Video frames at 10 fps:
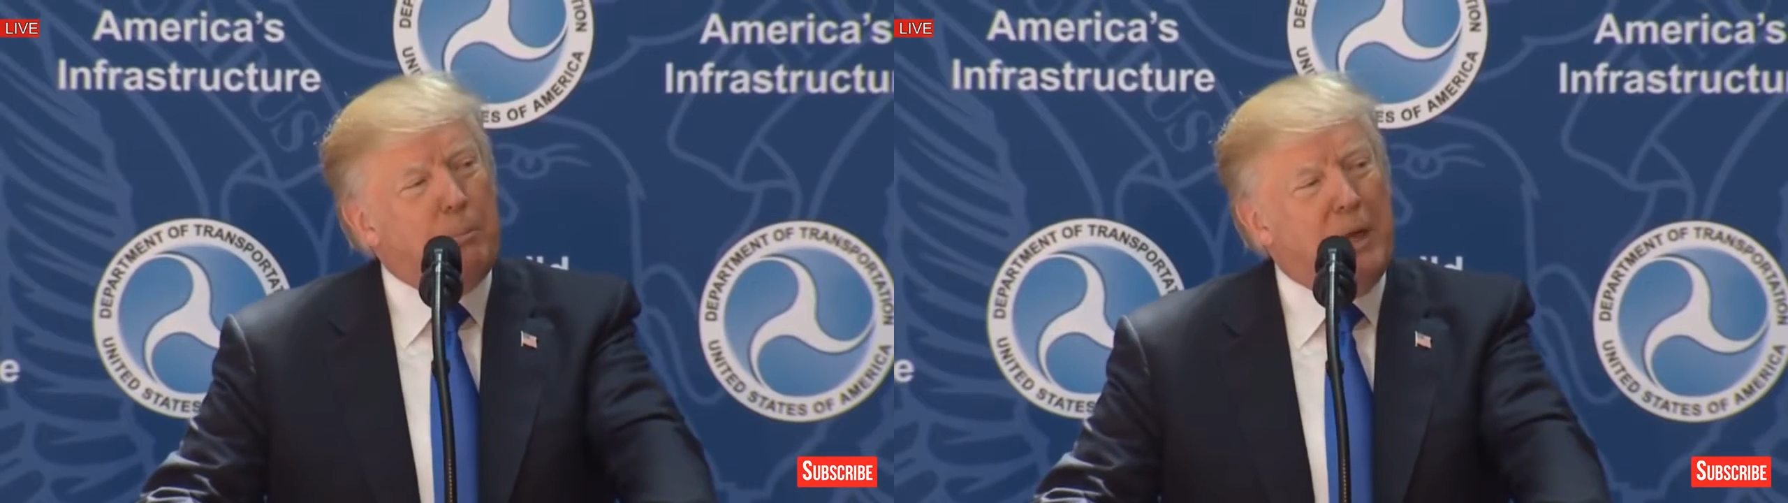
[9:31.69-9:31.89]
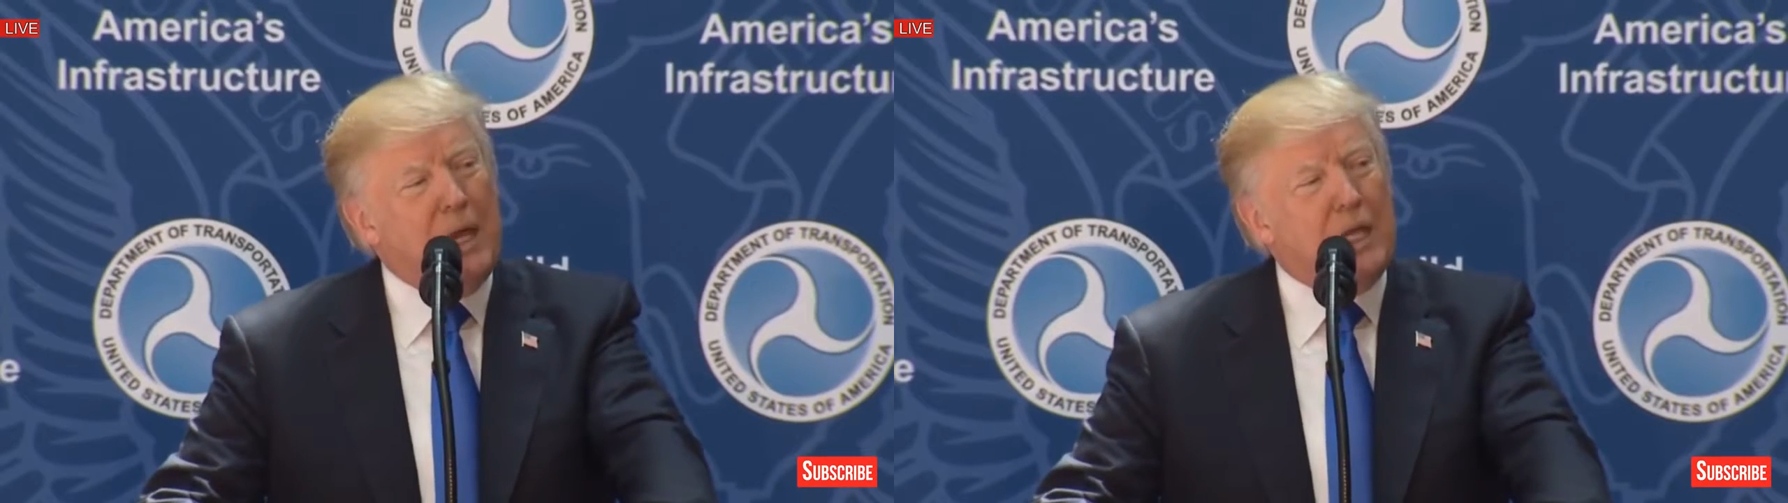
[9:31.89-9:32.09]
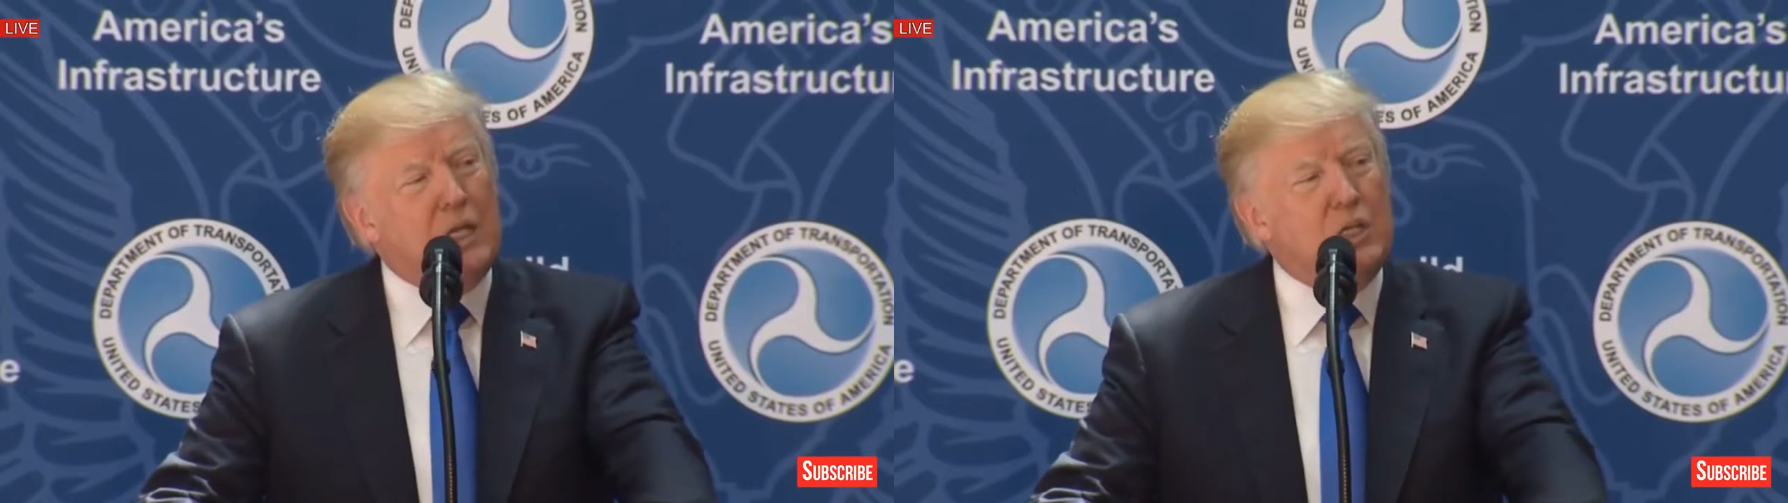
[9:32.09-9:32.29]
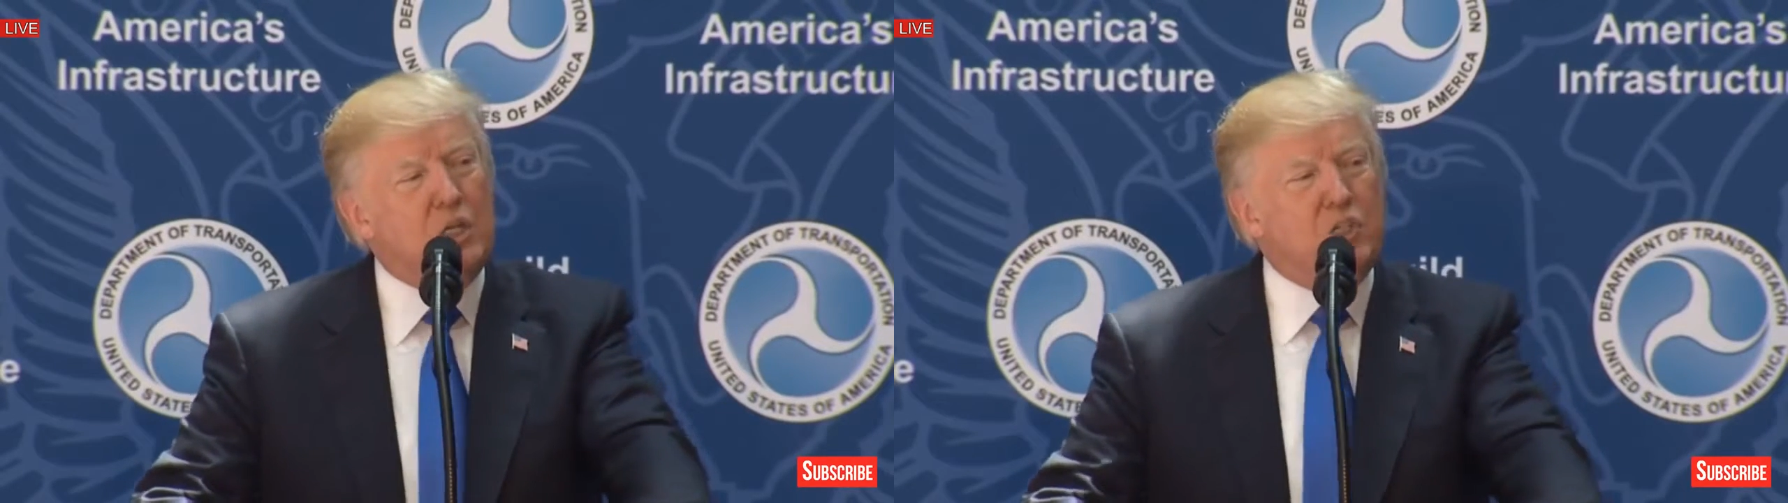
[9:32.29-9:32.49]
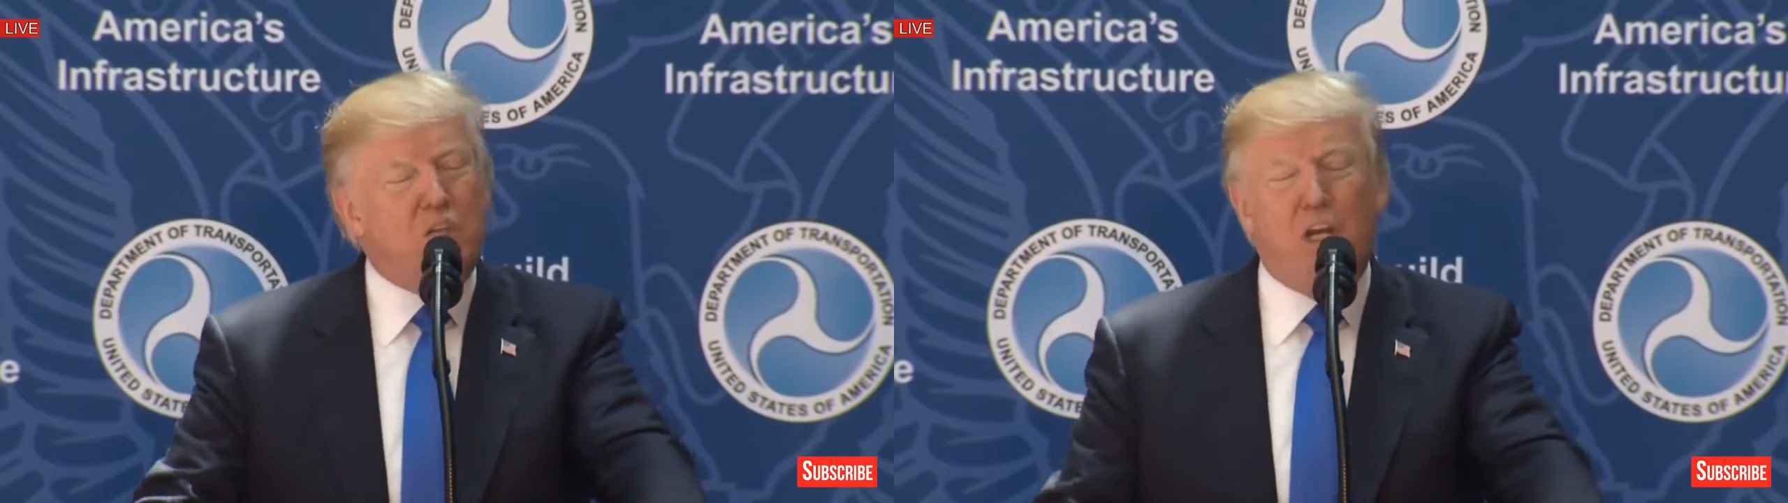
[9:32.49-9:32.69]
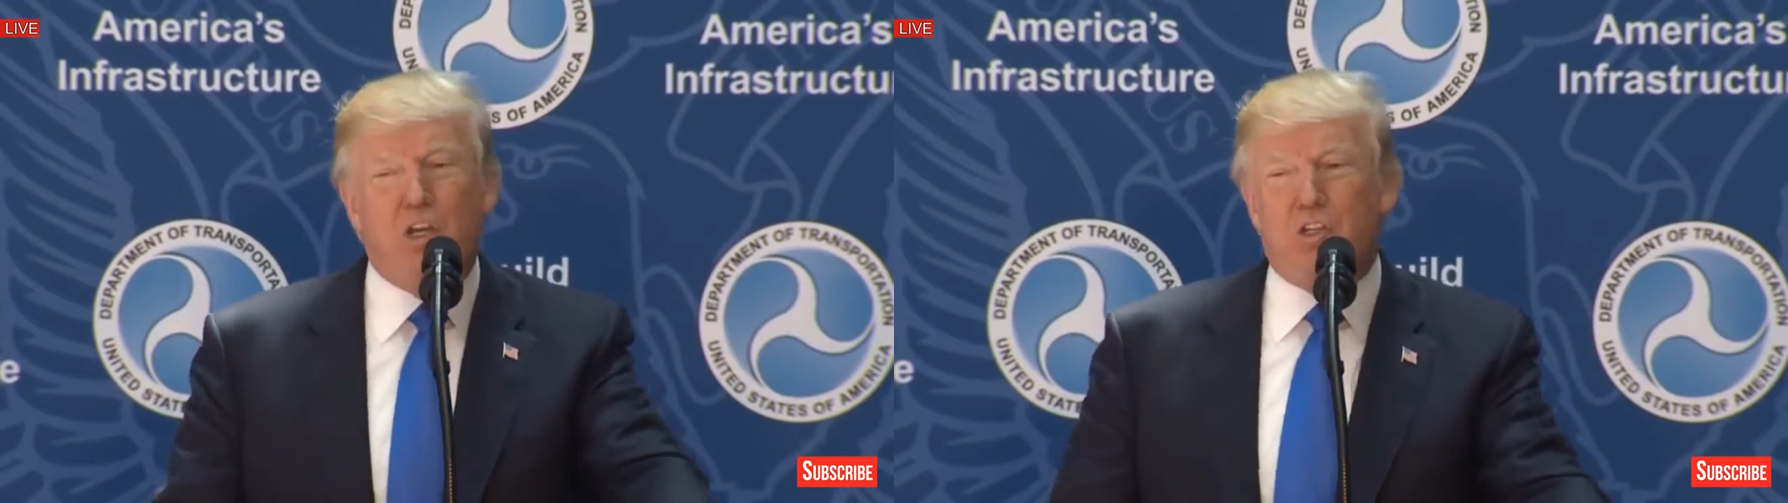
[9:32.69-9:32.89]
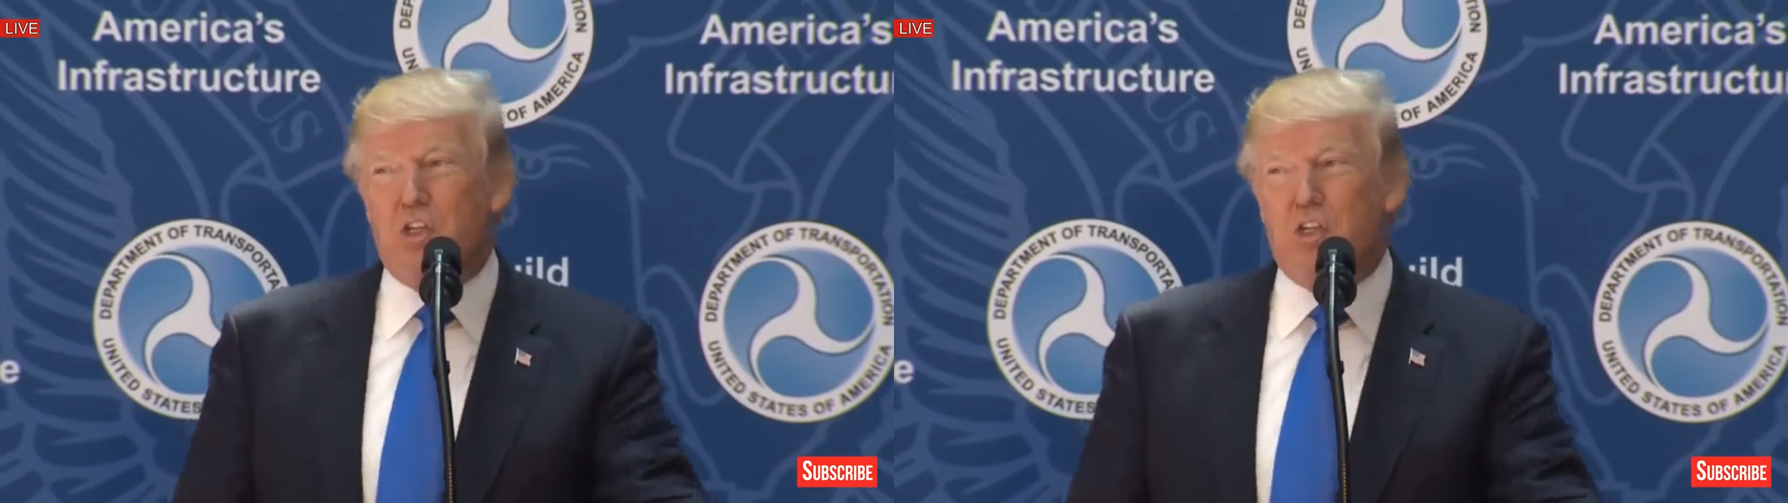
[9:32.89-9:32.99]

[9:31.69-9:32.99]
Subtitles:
pain to cities